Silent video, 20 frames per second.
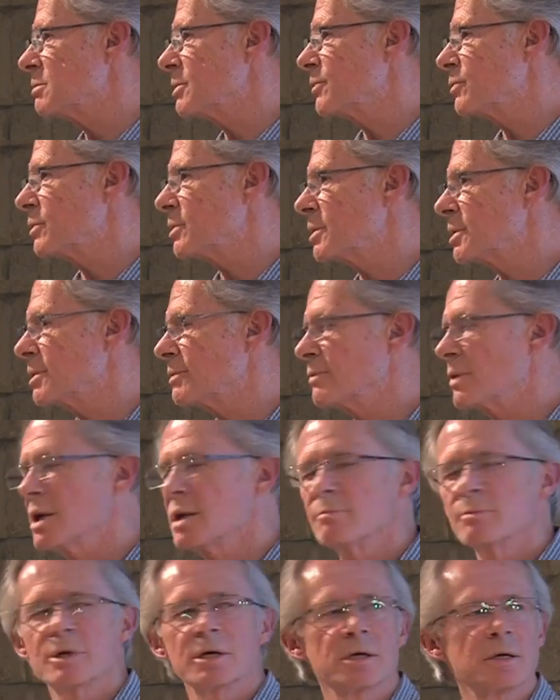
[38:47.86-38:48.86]
before they
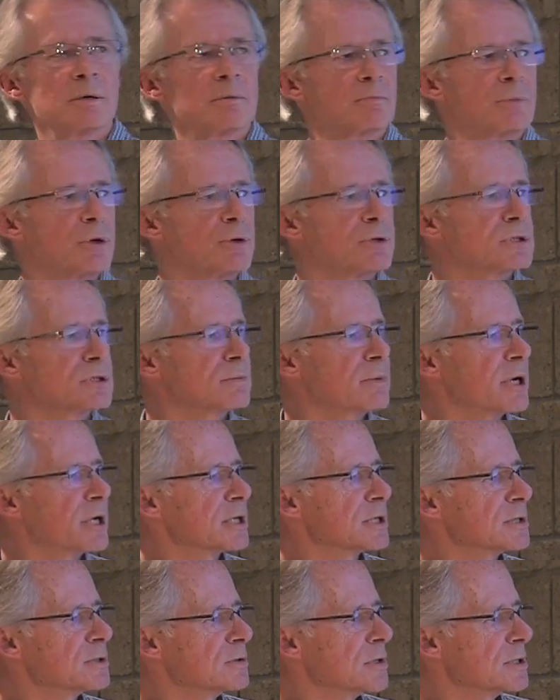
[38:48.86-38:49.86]
develop
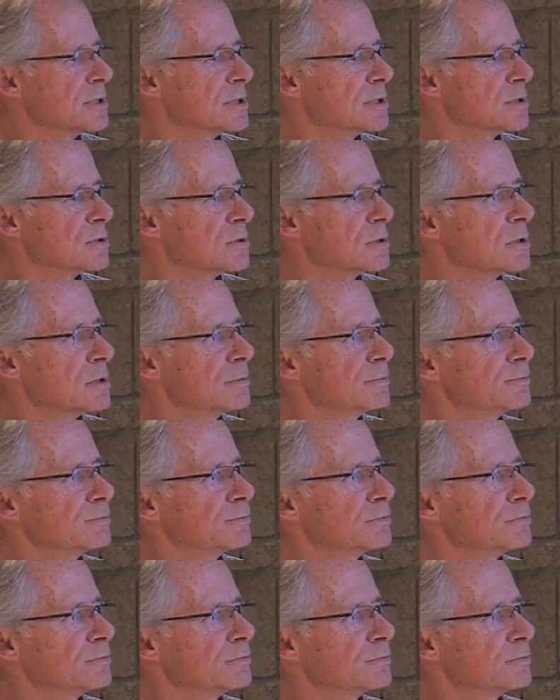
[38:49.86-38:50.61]
post-traumatic stress disorder.